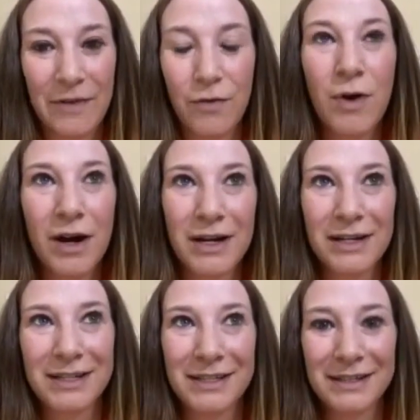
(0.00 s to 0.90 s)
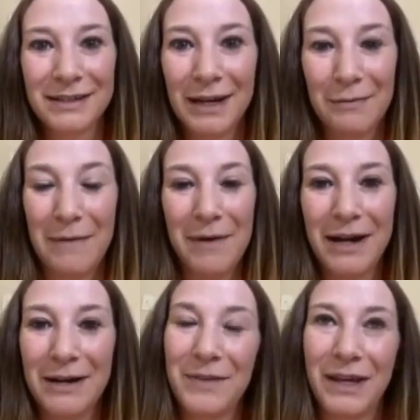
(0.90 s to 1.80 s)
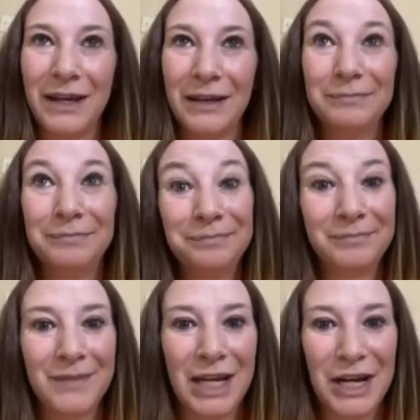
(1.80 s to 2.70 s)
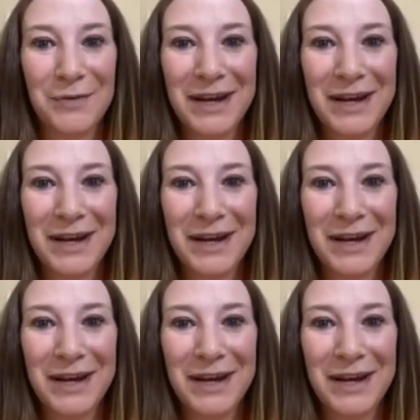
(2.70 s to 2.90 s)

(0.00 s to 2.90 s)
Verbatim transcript: of course, in my mind, I'm thinking, here we